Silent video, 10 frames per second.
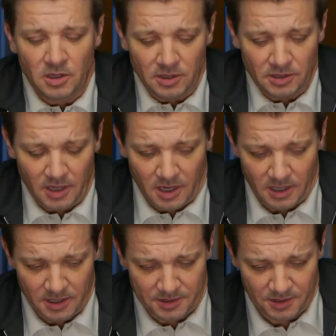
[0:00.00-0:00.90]
Yeah,
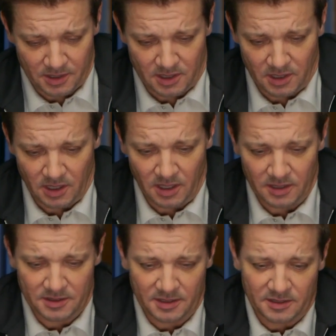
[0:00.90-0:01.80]
I think
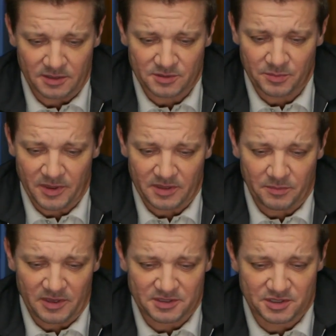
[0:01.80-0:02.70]
uh, th that's what ma
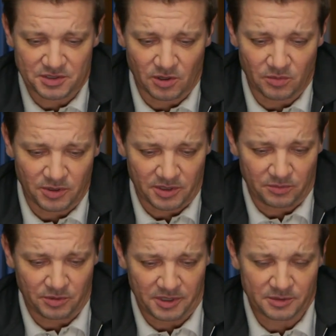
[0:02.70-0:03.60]
makes the show really,
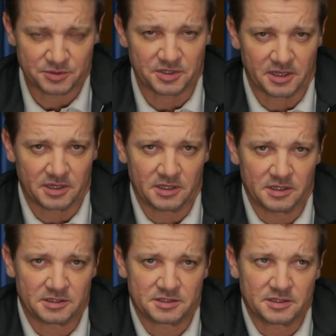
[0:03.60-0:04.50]
really interesting, and,
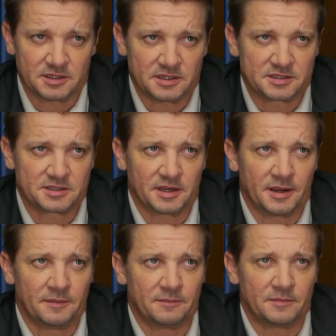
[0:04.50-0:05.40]
and it's it's
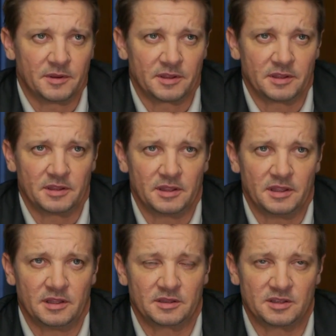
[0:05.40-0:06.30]
yeah. um, it,
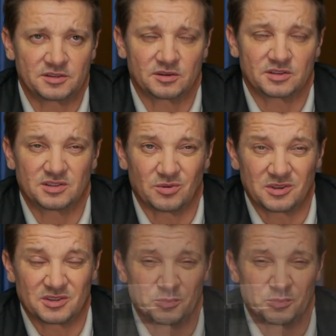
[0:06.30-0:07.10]
it's so so